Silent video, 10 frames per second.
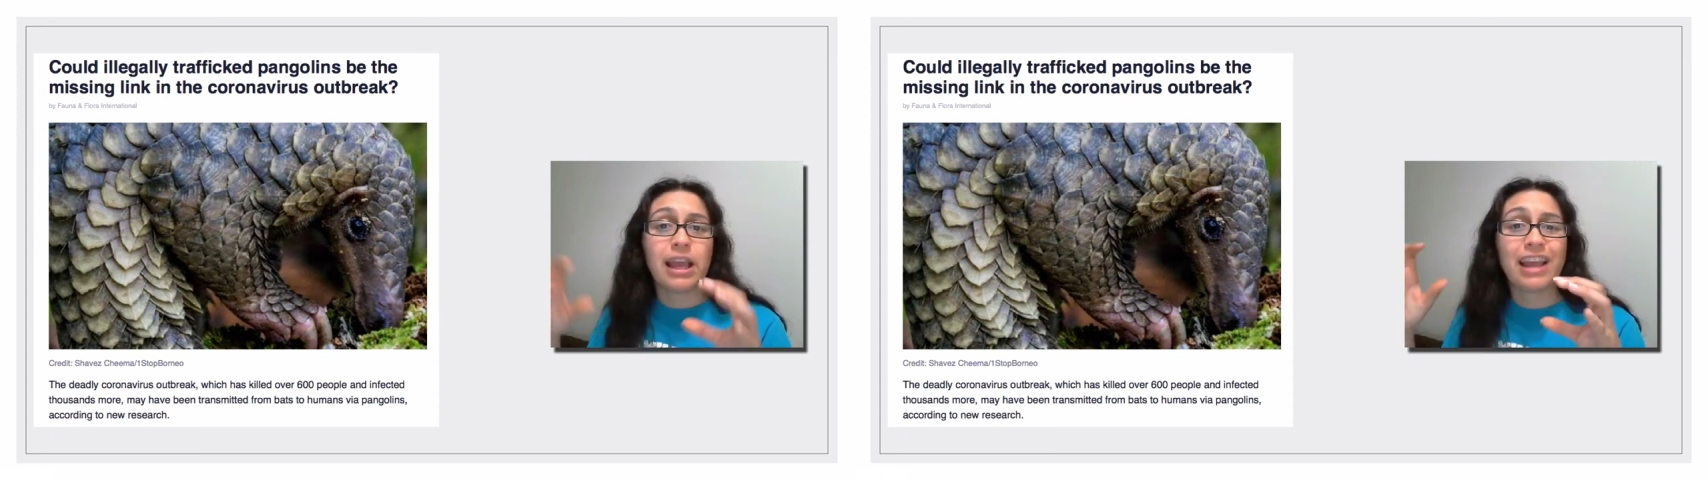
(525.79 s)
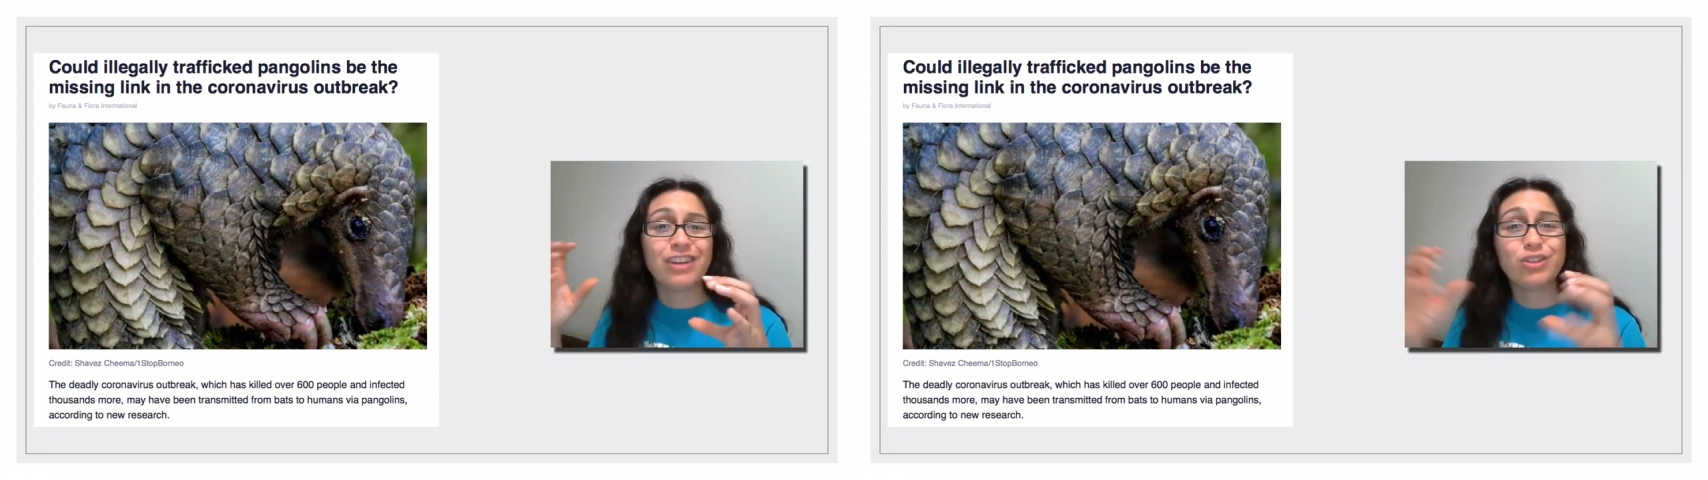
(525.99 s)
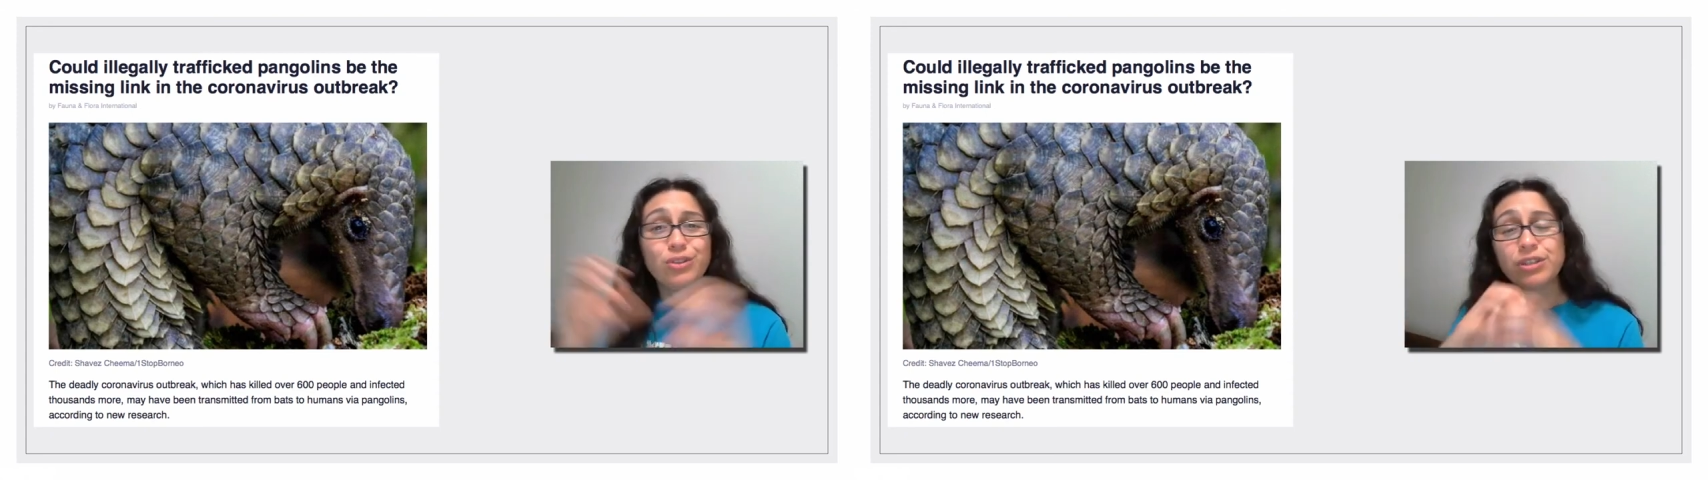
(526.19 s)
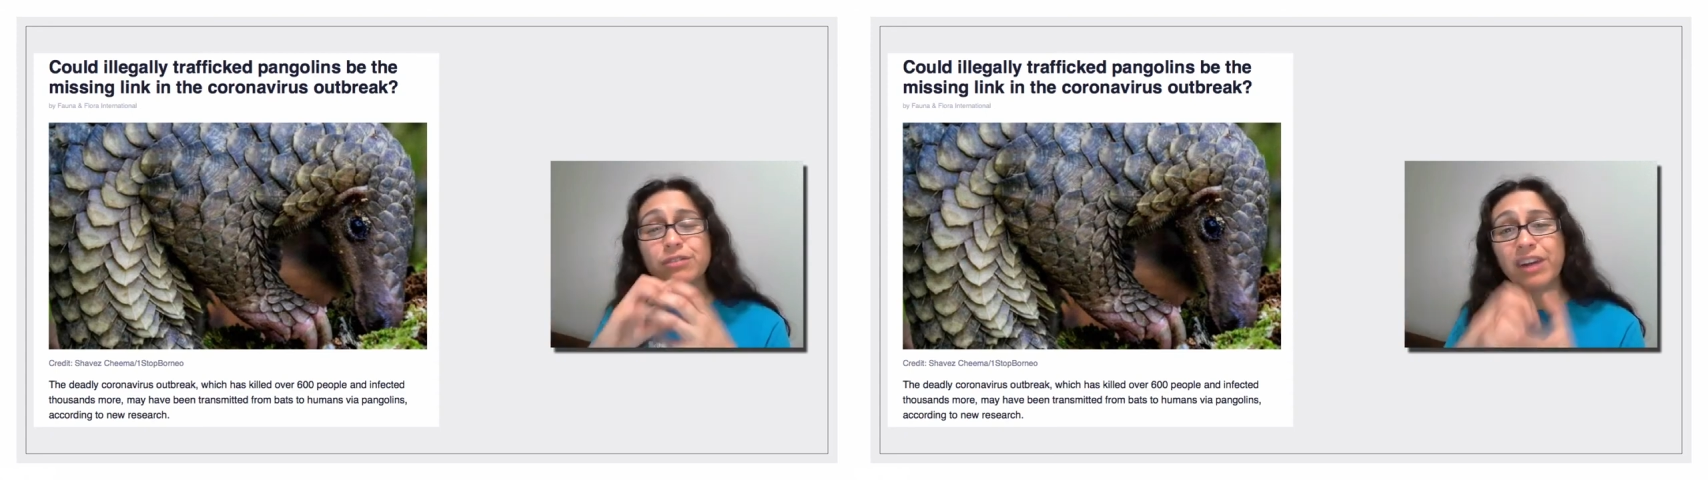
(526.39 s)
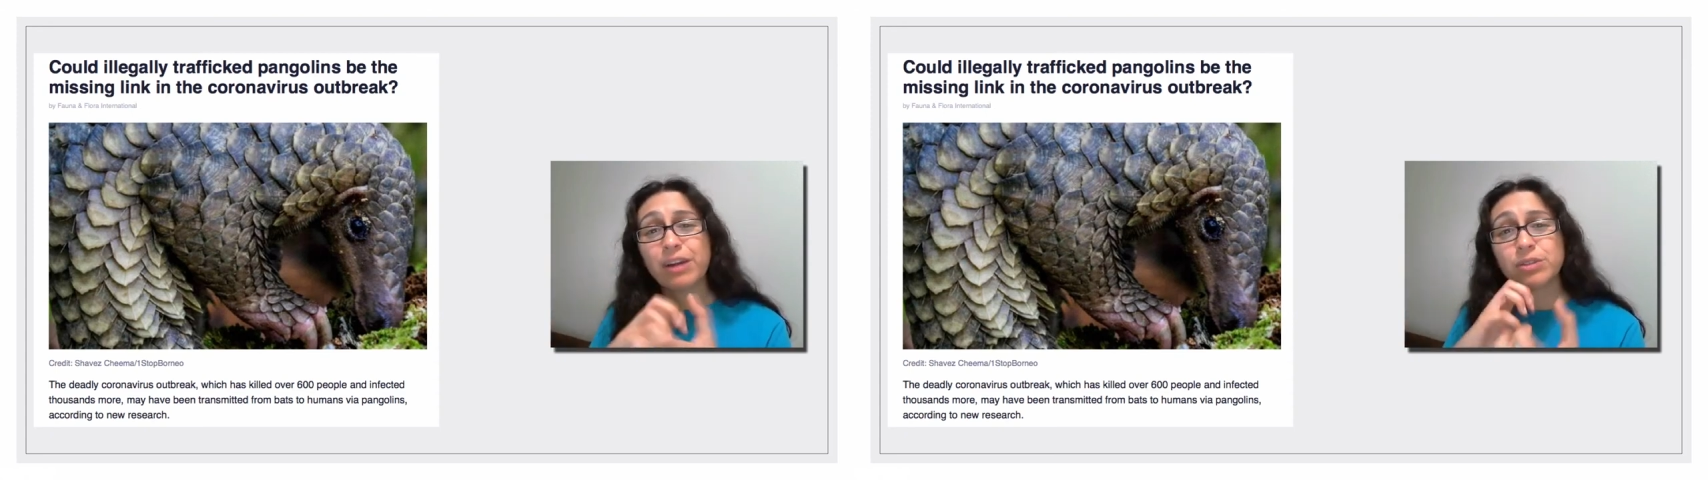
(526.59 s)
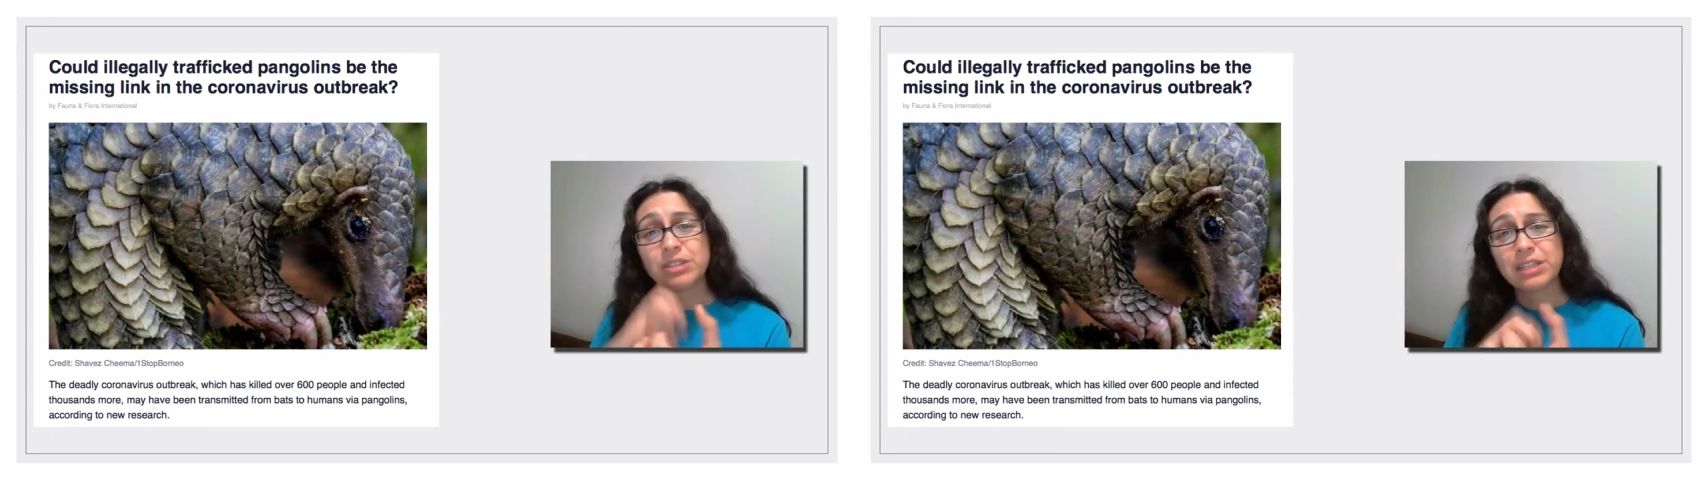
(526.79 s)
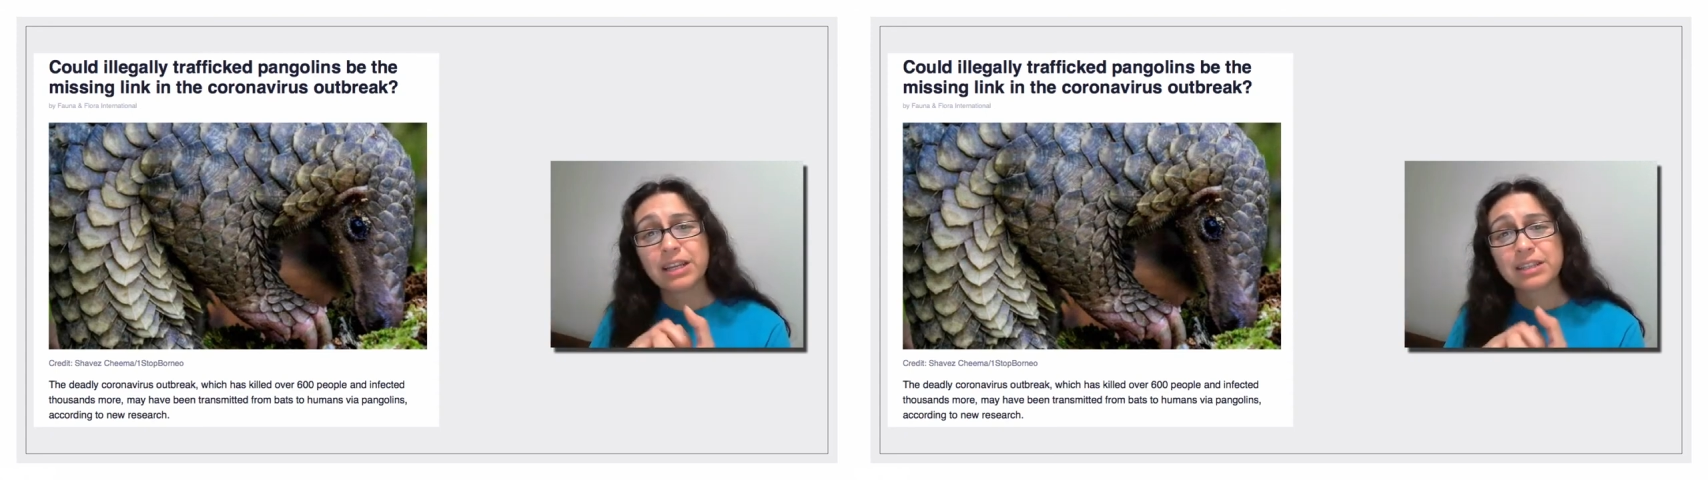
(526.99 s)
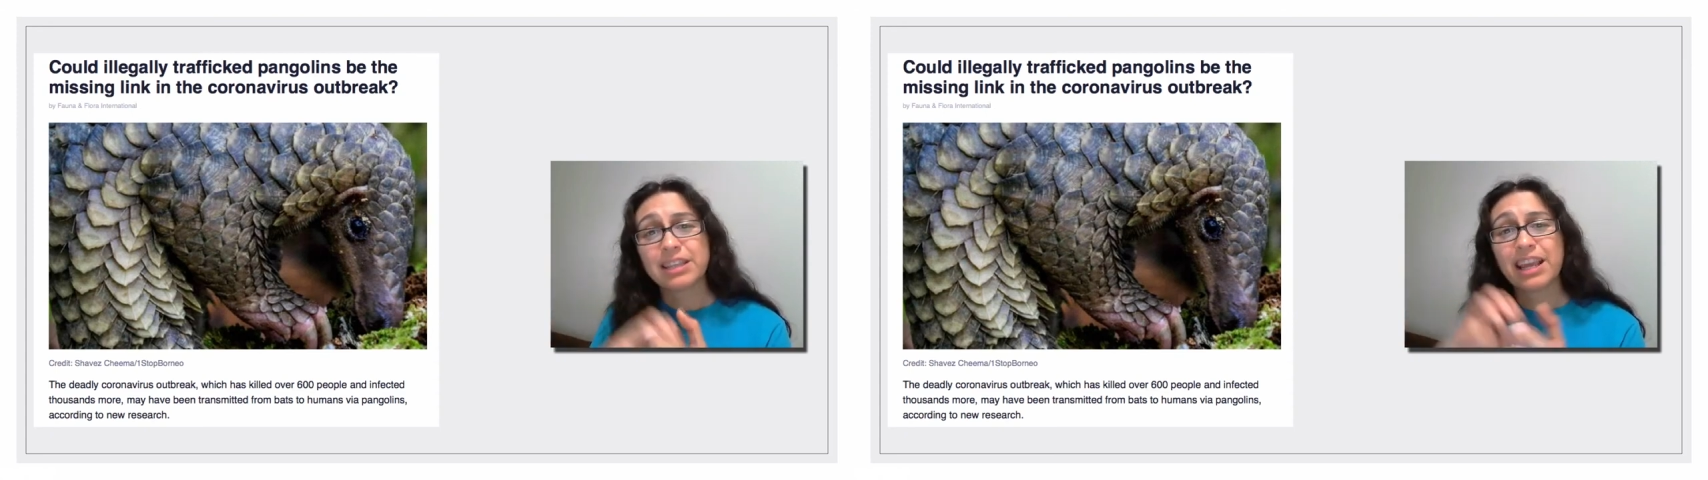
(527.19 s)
and due to viral sex,